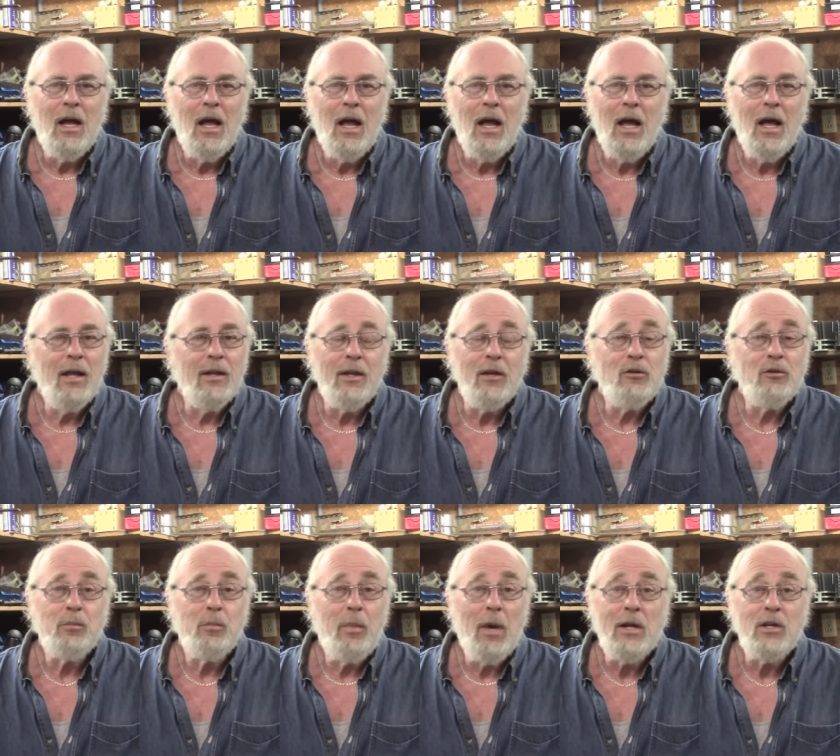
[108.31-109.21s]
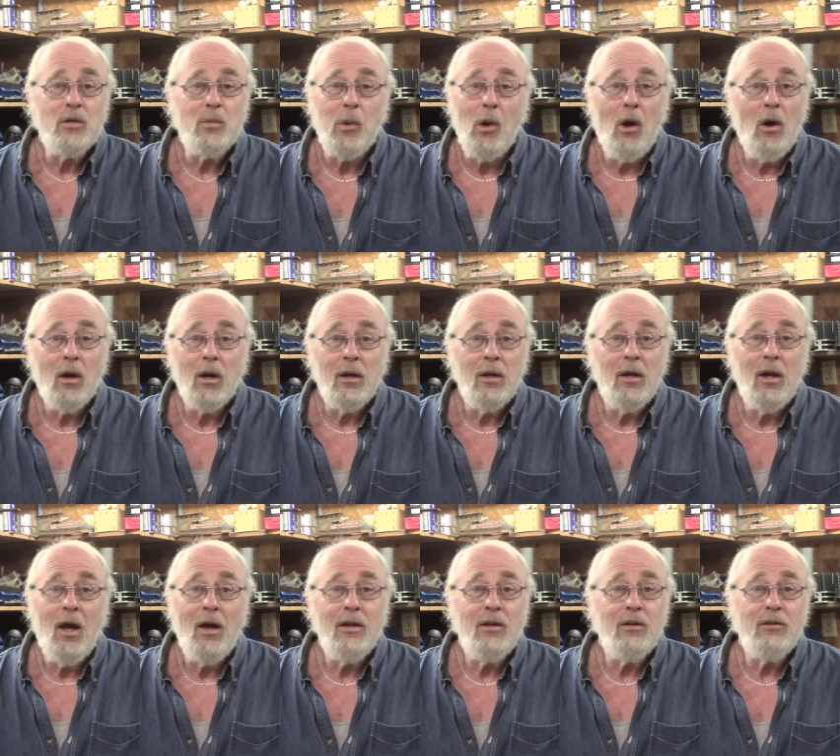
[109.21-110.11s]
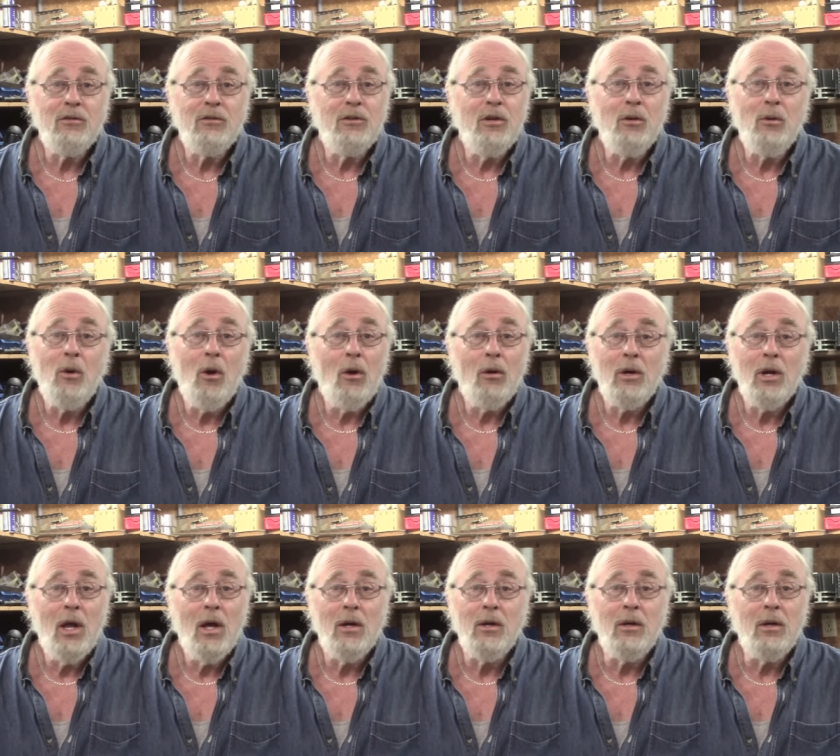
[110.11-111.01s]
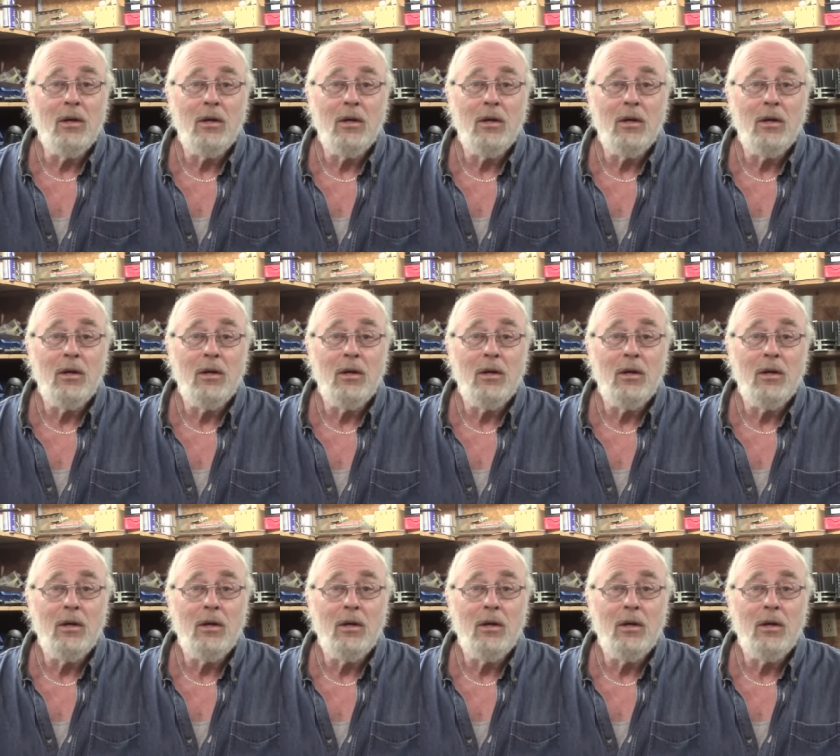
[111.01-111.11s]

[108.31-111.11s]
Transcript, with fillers: And this bench block, I just do not know.